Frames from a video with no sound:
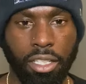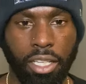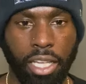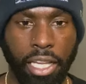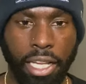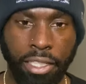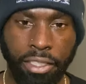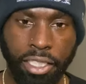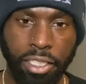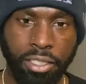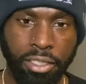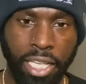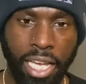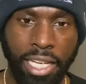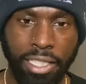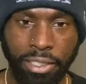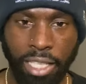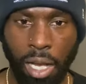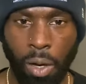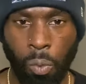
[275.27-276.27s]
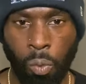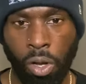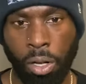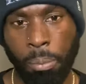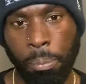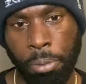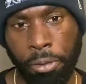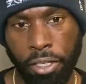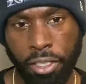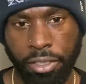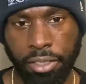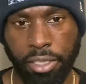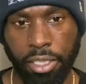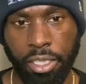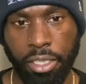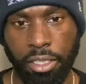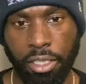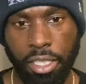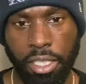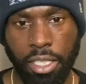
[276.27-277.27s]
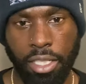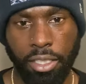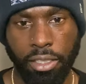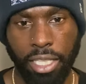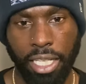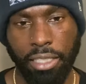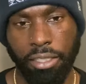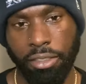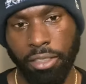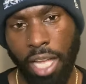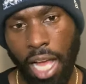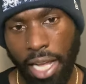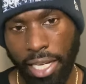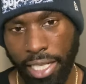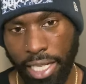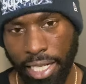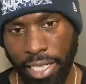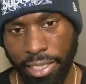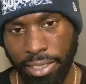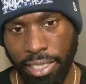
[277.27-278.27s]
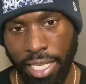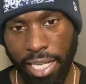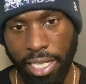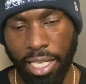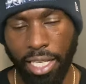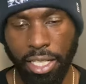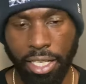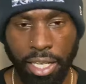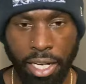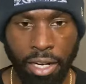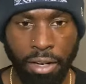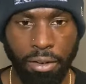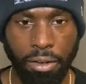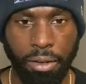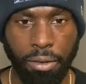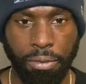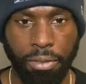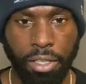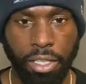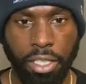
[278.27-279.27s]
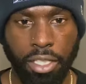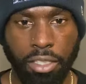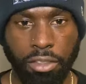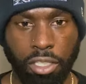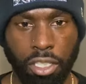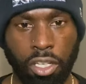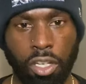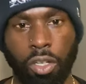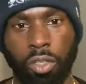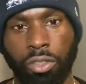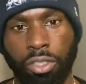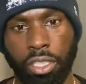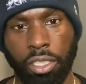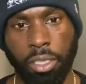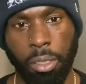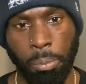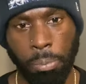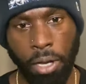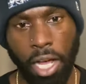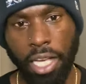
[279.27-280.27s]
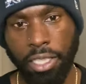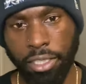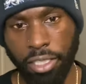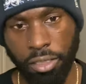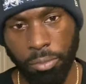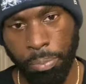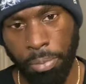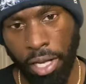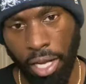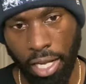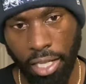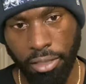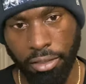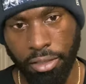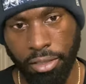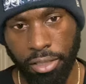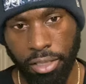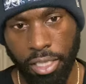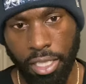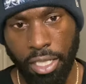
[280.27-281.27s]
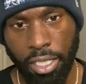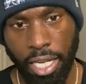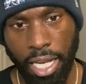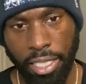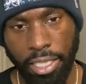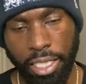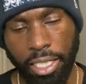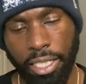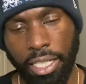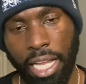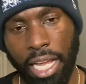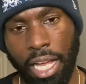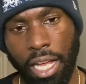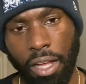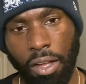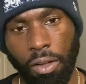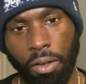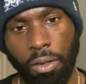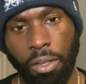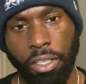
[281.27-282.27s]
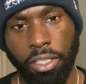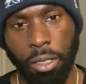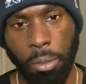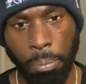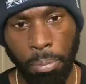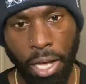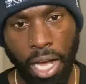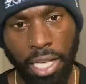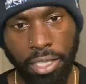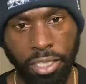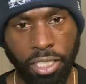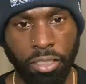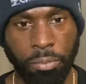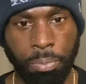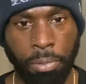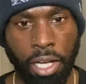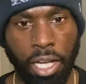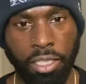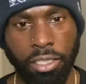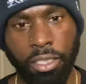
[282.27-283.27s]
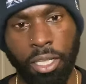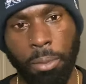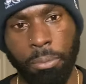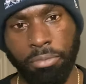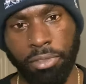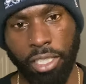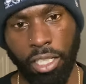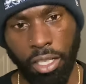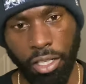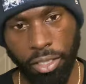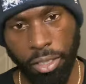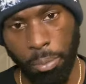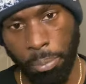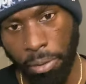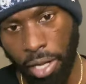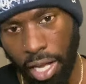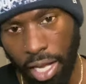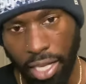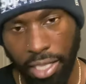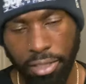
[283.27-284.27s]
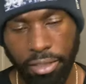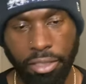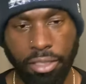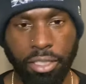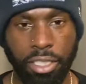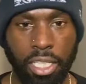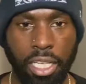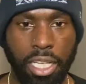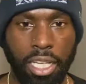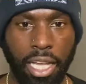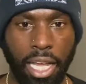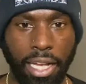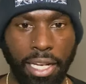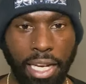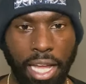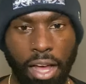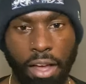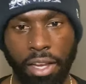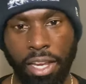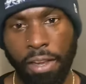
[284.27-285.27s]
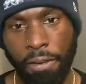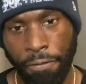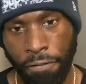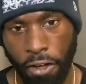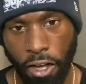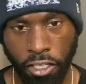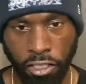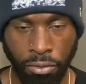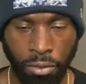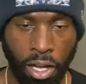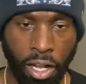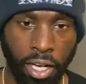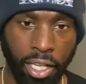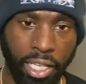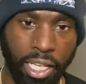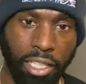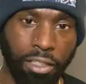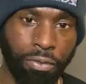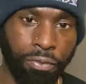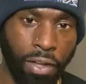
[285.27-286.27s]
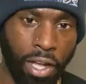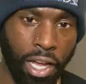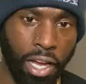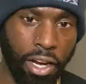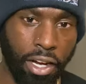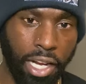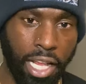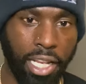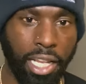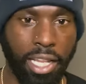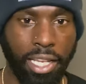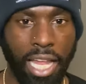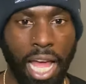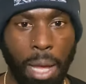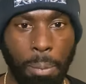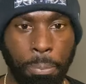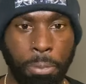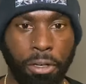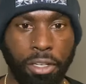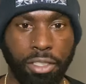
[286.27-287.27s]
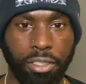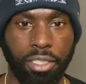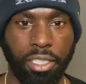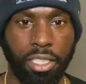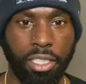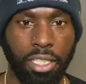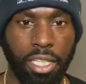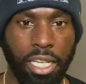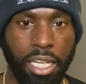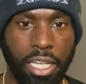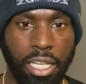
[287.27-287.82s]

it just takes that one person that's not getting taken care of to go to your boss's boss. And then now your boss's boss comes down on your boss and now he fucks around and gets fired. And then that person